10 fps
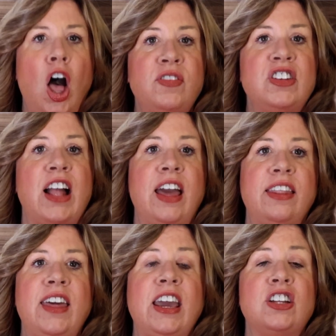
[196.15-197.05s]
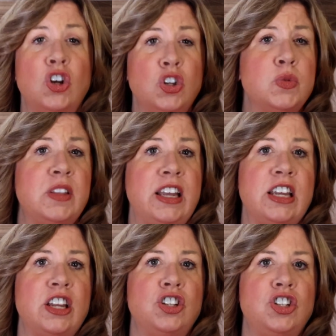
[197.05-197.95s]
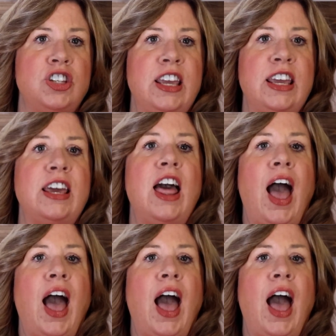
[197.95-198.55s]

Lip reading: often I think adults with ADHD